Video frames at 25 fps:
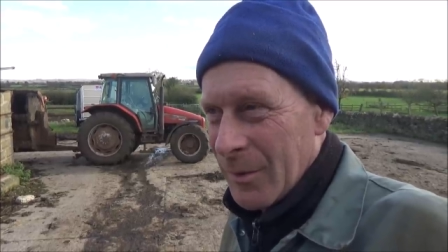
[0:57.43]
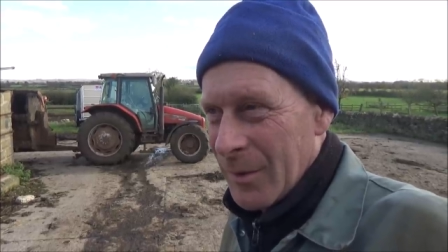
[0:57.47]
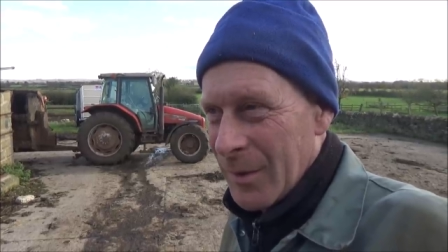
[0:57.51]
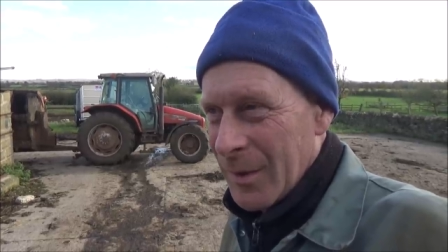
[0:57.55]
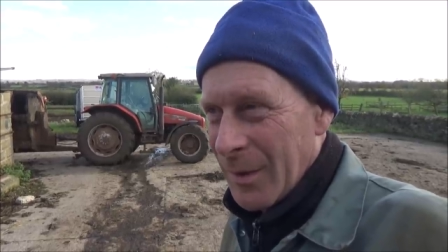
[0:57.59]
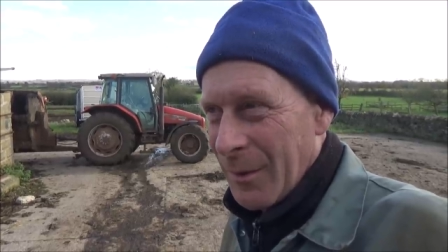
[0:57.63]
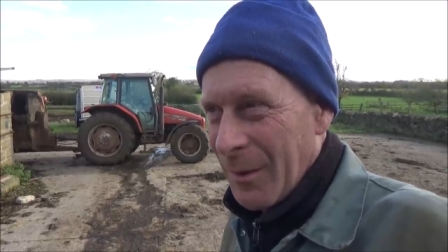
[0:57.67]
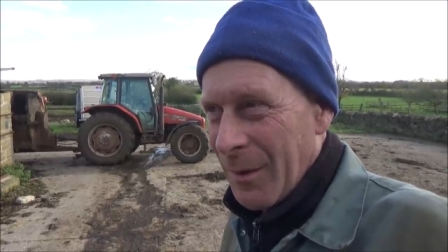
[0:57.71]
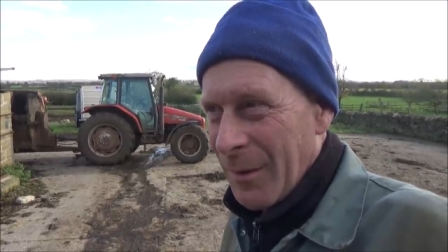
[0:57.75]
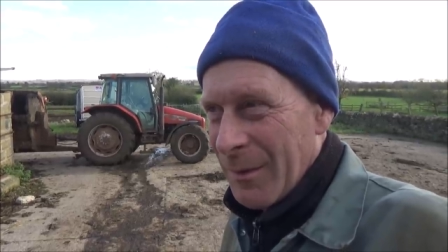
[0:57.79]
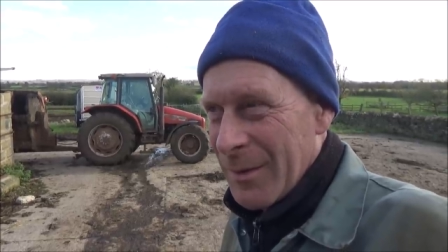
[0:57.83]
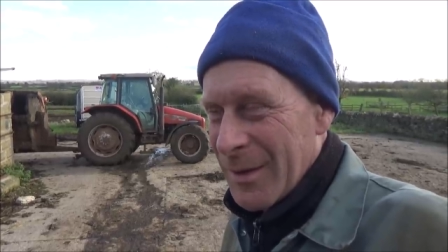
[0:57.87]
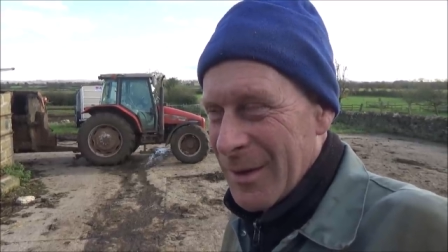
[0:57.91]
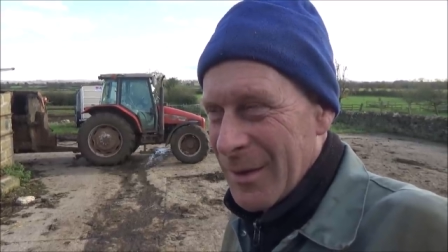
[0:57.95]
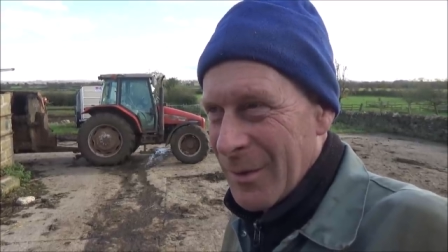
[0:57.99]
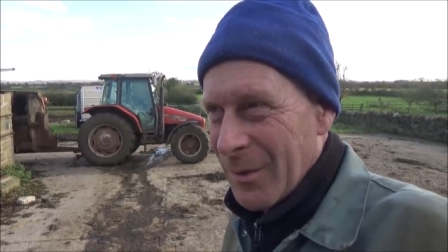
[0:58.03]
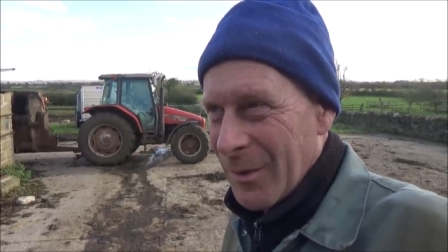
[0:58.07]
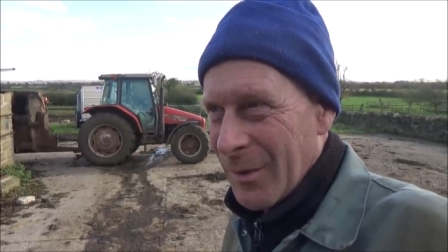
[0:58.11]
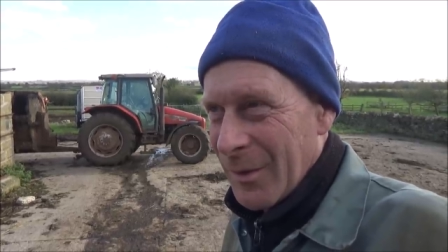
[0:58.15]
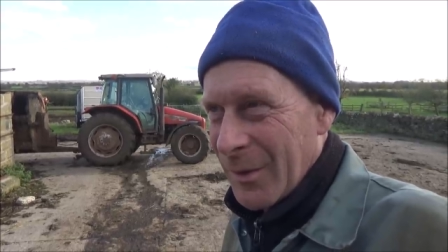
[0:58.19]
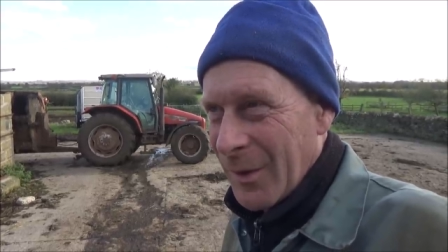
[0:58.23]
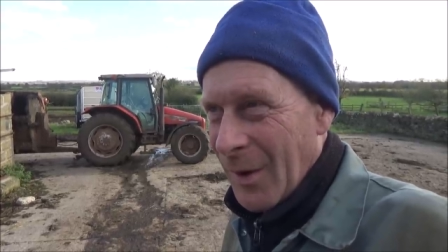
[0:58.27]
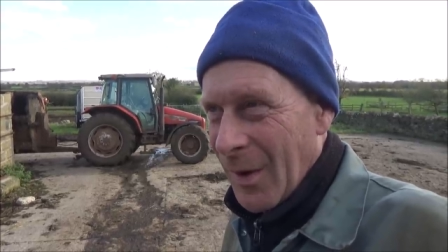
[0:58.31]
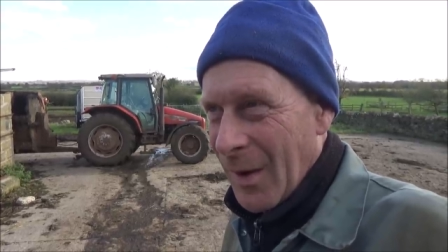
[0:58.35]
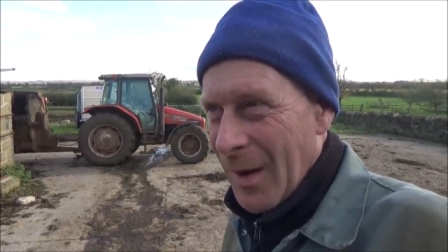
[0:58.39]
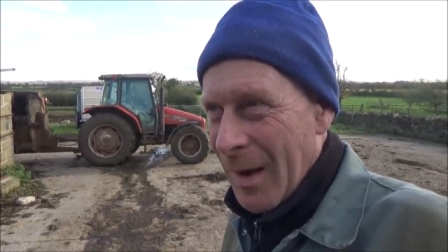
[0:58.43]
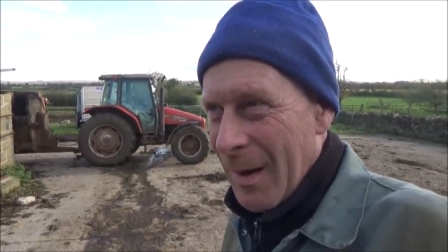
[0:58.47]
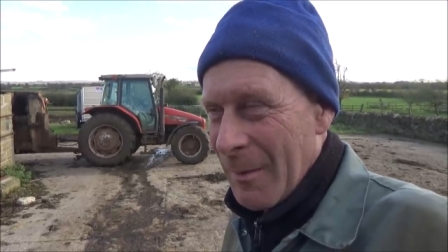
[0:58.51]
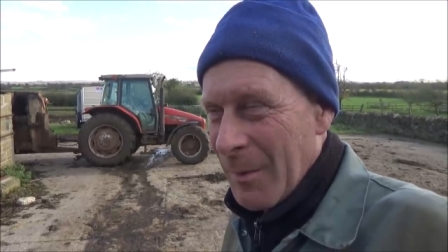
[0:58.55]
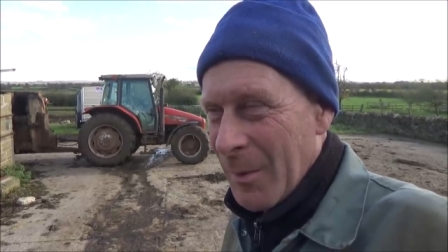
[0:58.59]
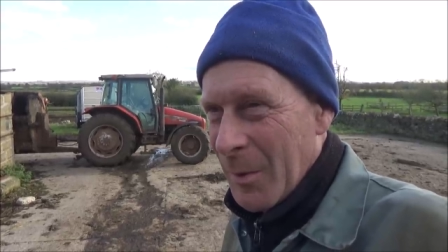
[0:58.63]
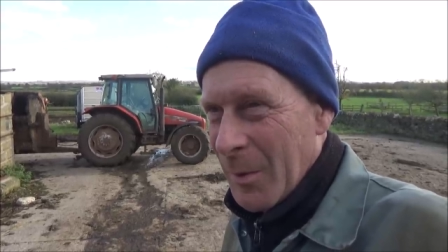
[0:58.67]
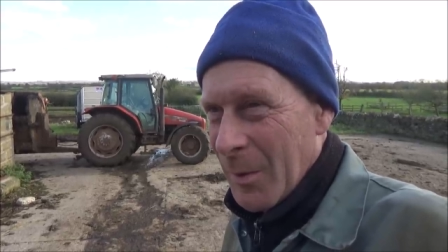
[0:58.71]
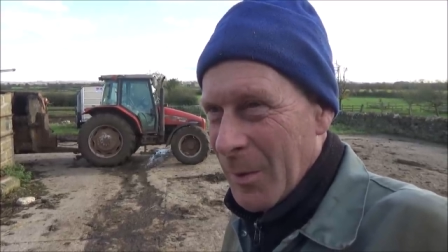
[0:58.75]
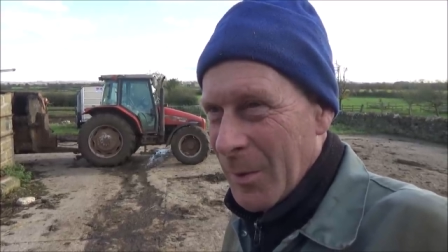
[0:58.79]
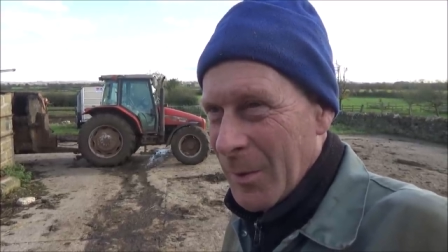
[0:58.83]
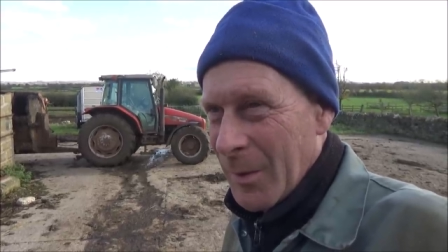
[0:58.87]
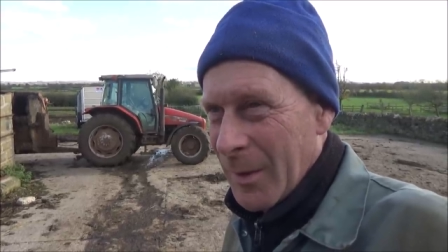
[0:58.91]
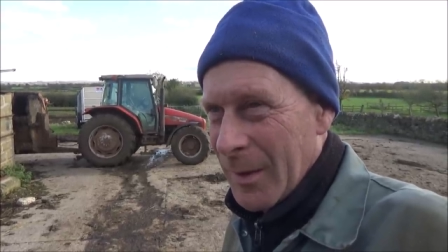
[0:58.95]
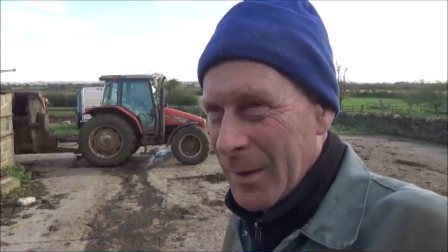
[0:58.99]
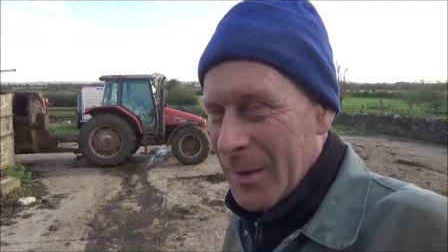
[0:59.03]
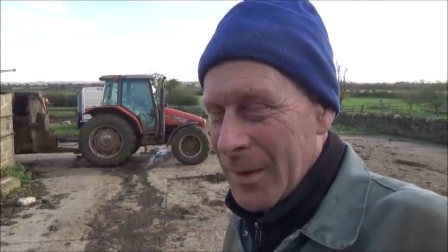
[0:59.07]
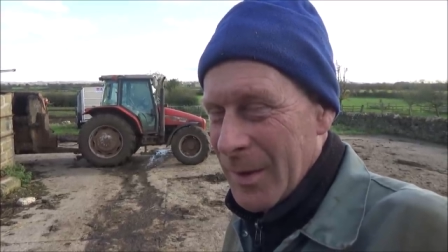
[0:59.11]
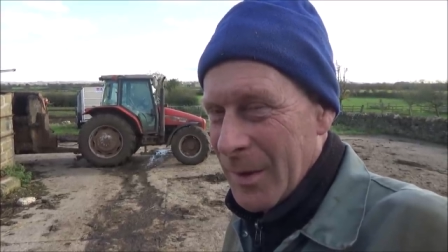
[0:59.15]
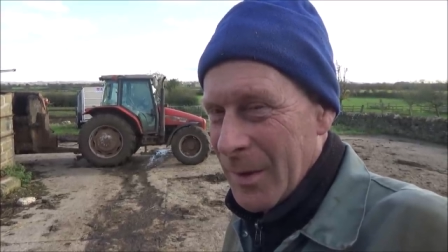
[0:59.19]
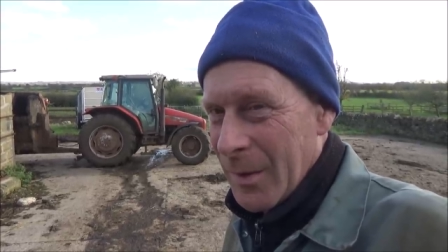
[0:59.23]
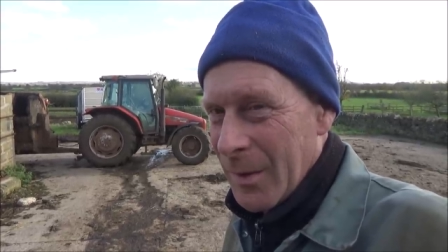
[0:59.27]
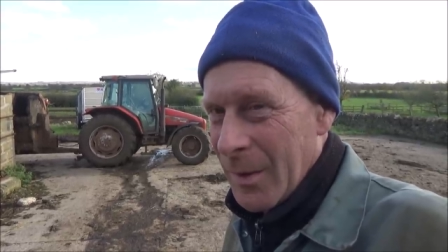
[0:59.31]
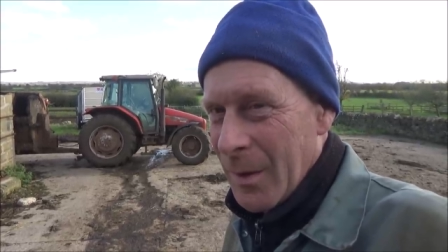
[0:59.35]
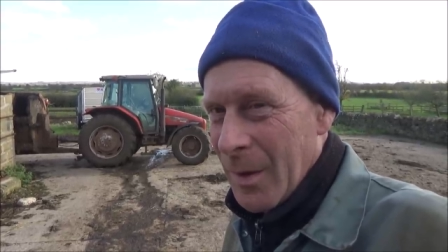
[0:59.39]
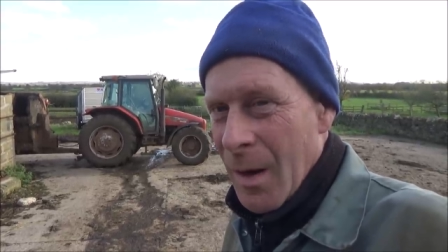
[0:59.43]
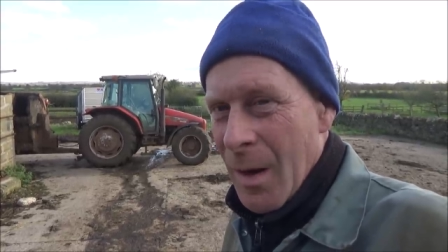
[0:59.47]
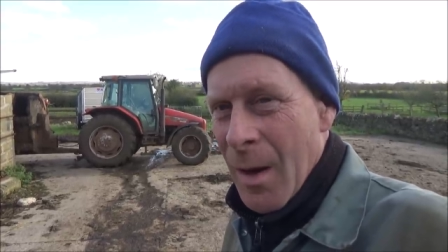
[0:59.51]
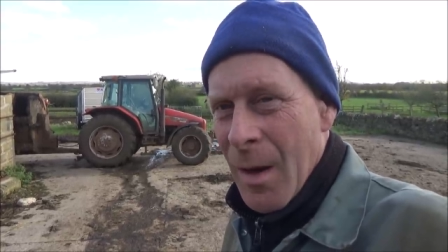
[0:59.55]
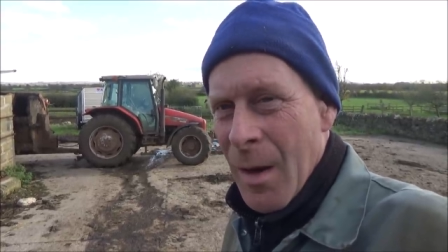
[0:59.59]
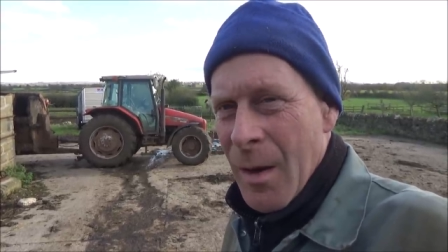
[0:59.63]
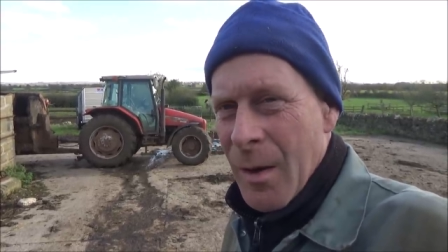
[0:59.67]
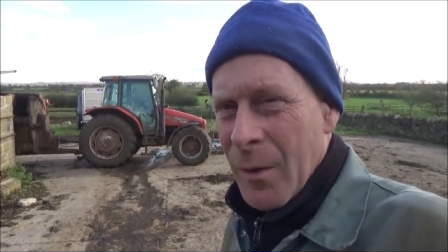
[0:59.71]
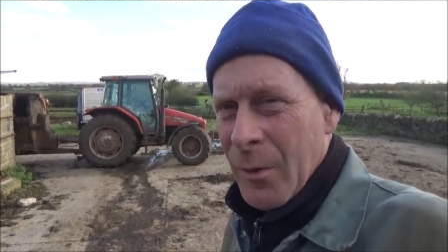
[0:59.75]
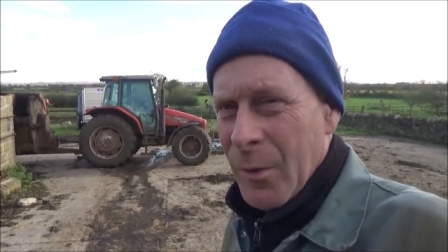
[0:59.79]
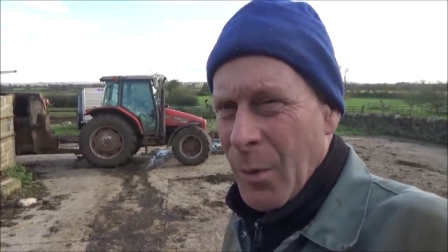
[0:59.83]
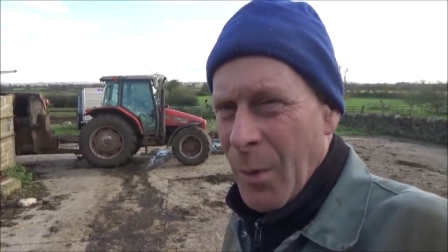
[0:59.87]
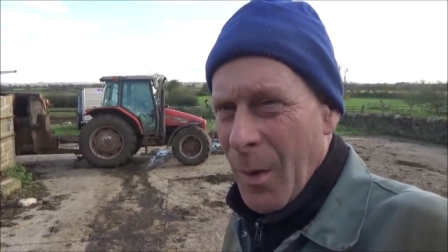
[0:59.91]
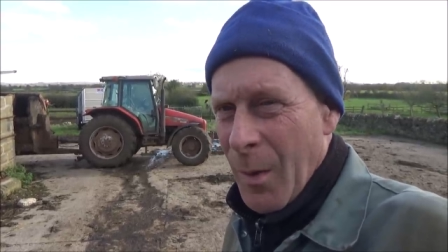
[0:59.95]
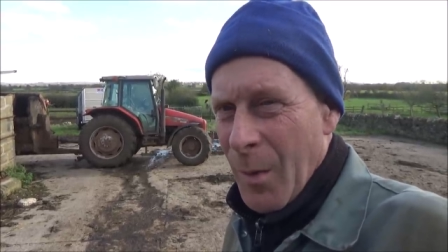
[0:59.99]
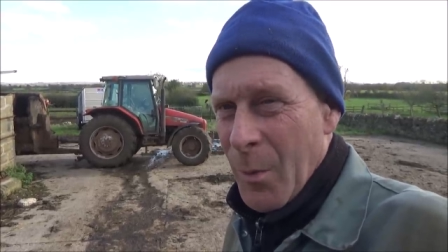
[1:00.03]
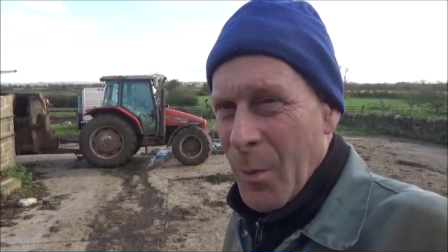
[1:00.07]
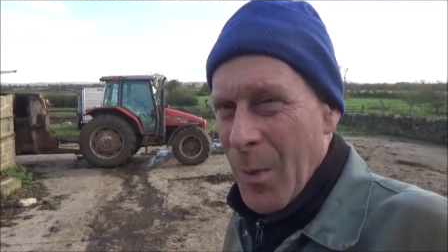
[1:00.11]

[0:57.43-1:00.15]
So I was sort of a dilemma. What do I do? Do I